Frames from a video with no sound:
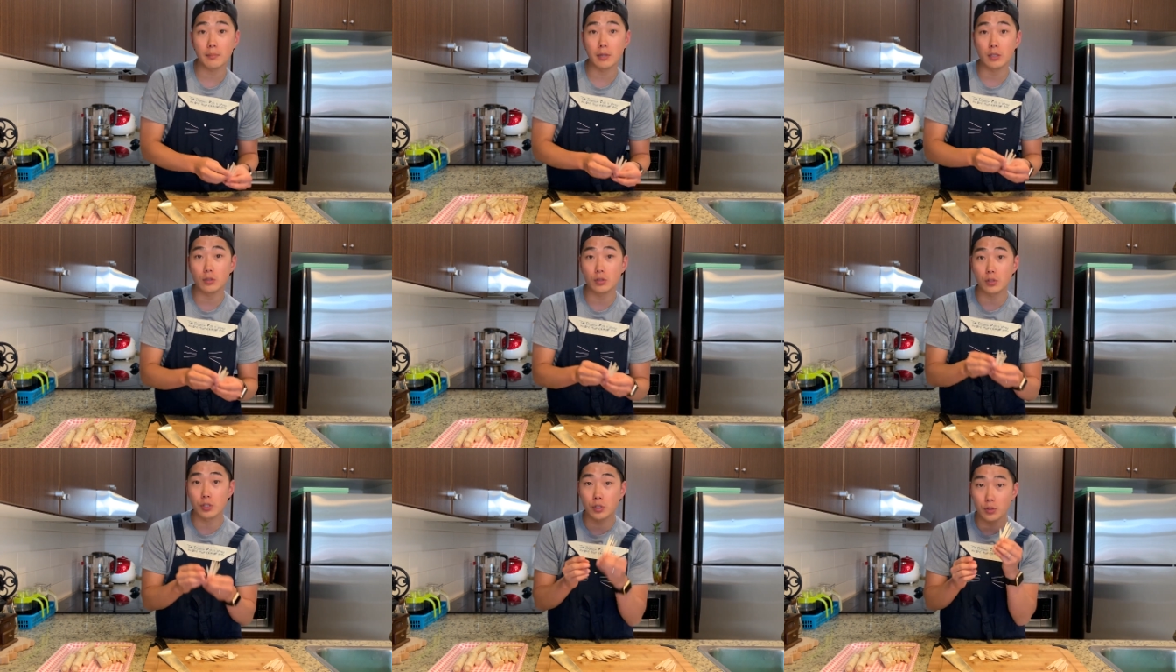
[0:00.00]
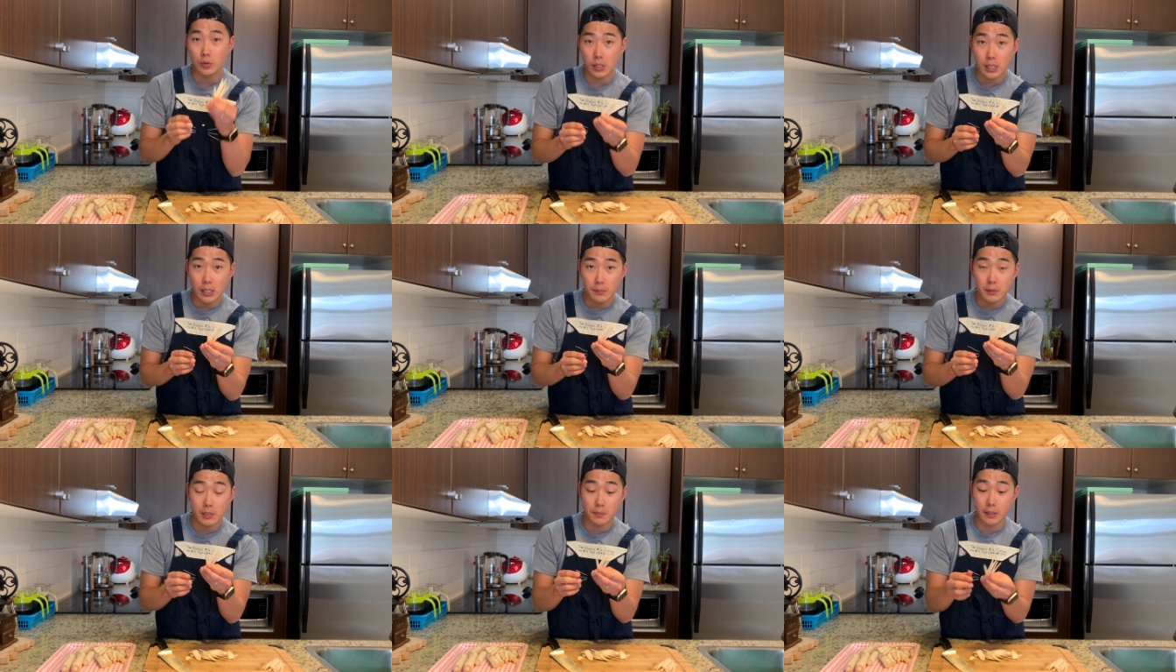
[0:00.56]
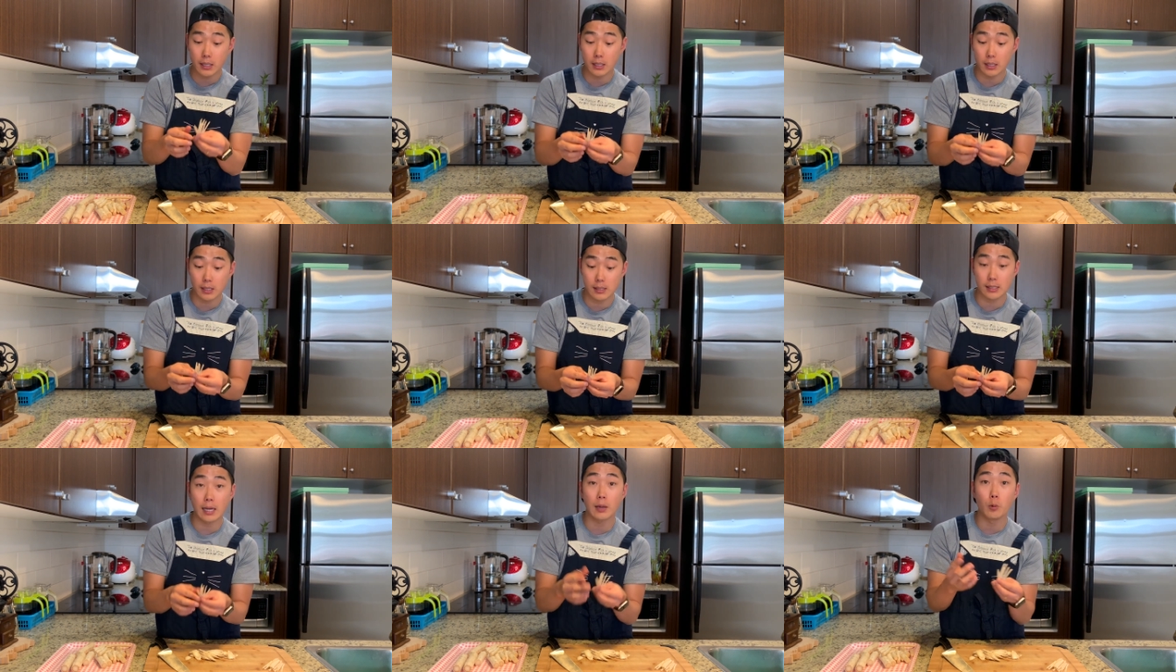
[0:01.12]
into strips
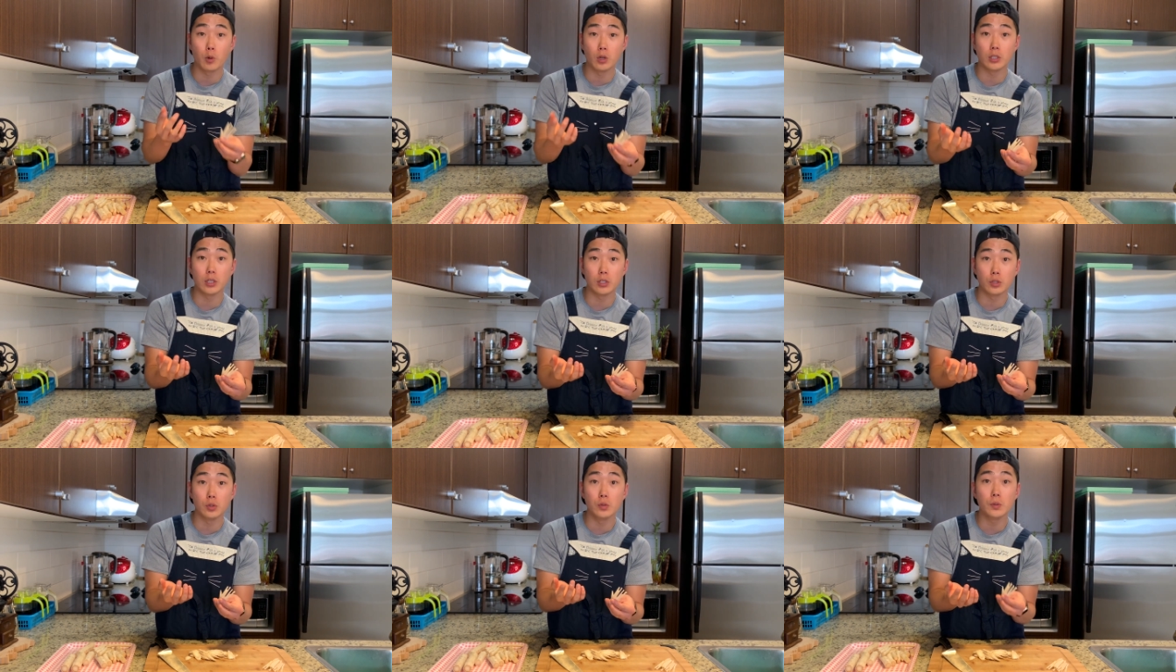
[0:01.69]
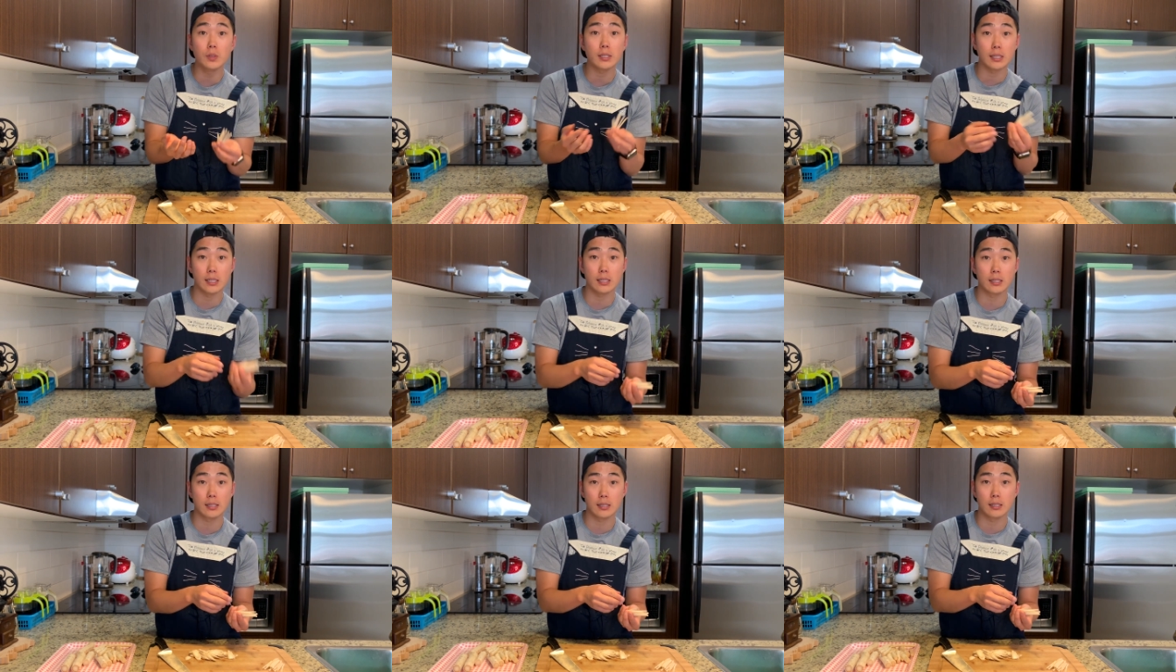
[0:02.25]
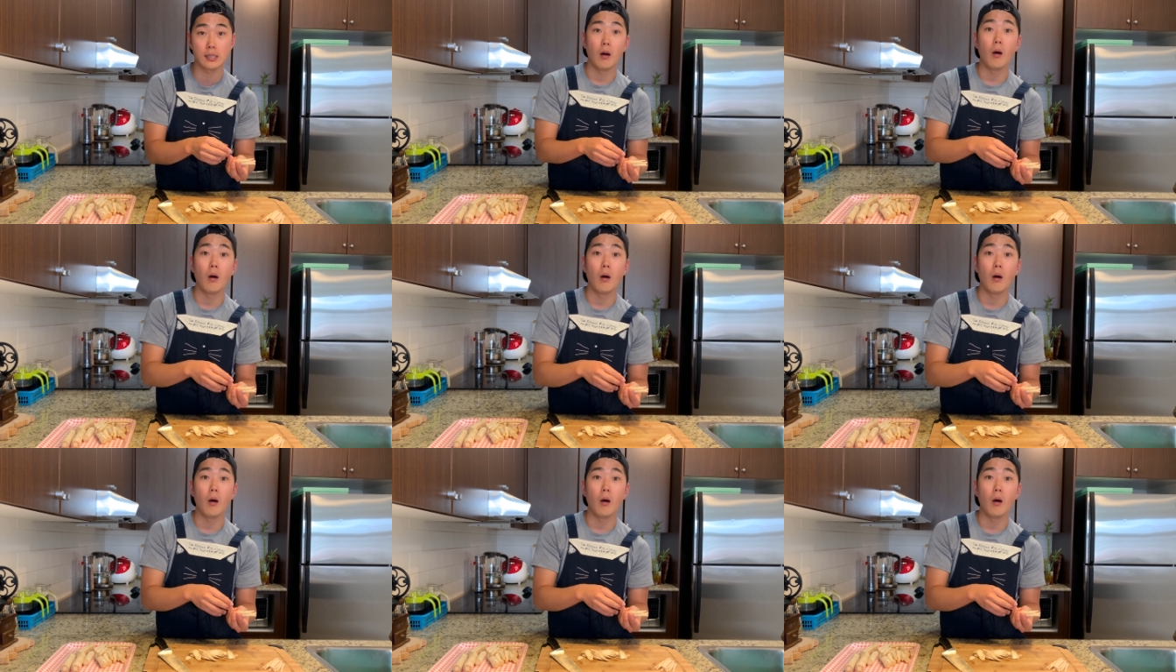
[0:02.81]
because I want to use this